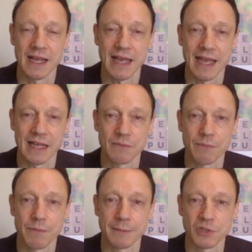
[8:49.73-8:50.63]
and
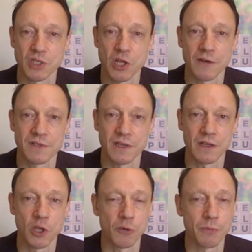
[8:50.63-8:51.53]
people's lives that
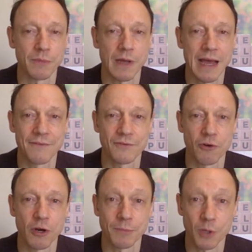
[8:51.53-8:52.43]
long after
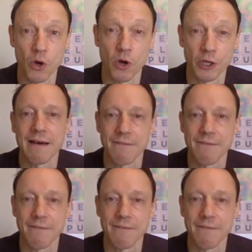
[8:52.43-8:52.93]
I'm gone.